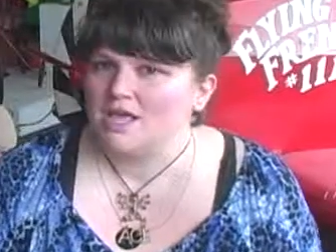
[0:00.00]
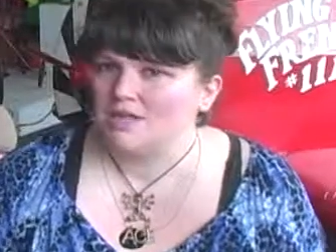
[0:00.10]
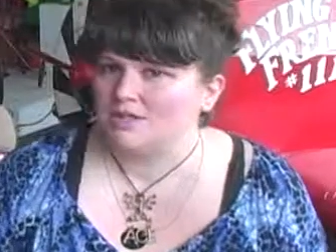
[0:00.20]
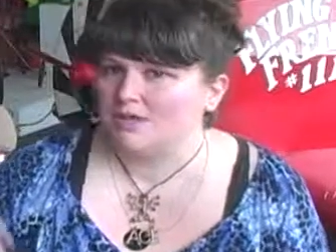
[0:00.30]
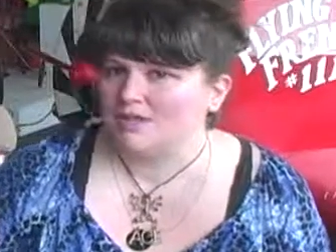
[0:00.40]

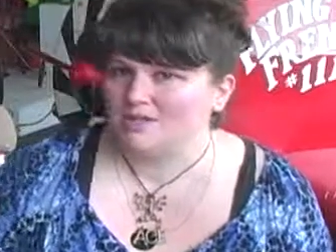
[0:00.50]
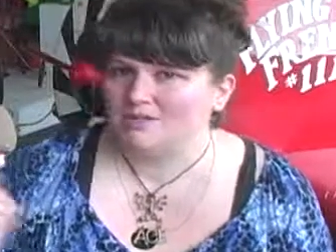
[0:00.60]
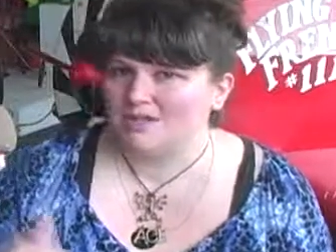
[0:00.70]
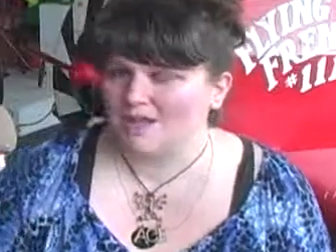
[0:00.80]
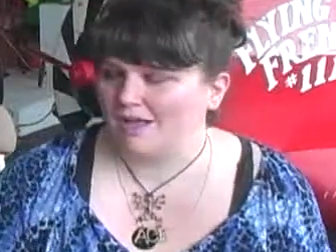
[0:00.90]
So
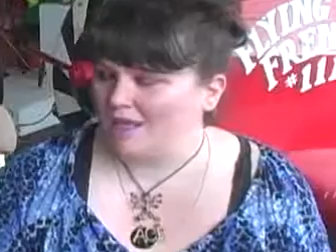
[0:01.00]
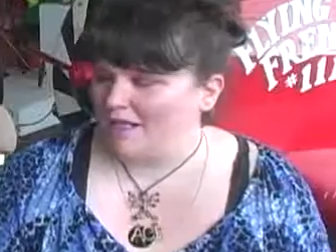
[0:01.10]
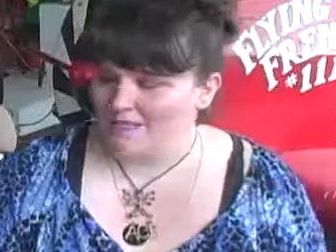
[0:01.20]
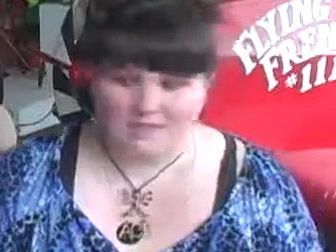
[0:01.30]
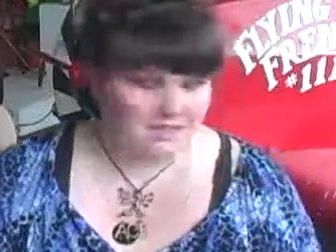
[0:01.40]
here's
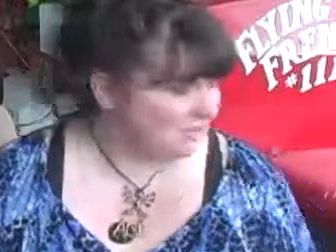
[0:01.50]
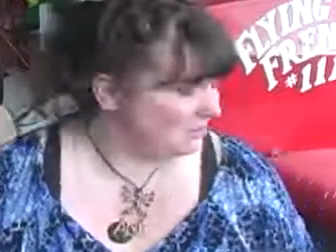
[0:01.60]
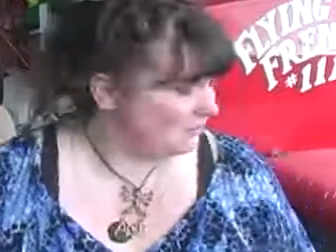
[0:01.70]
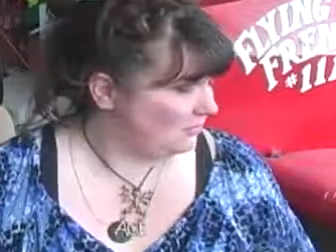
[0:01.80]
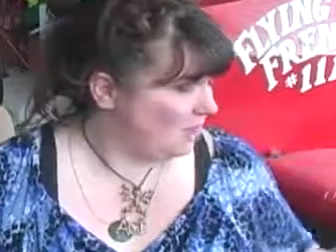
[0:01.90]
this is
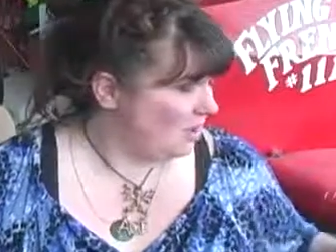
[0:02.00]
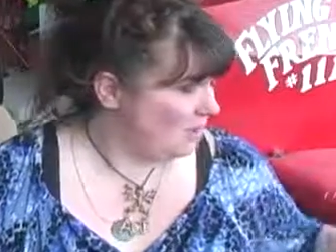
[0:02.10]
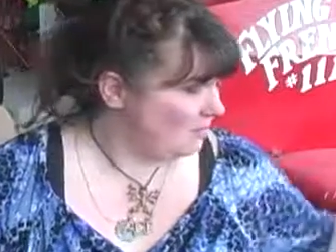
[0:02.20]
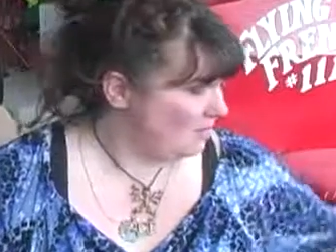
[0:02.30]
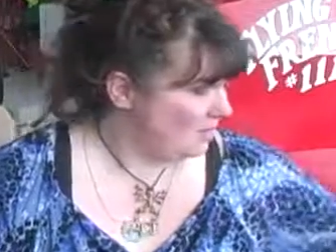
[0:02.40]

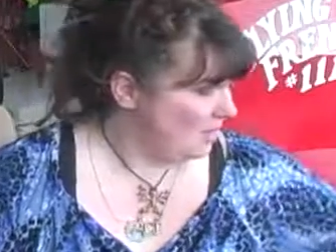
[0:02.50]
from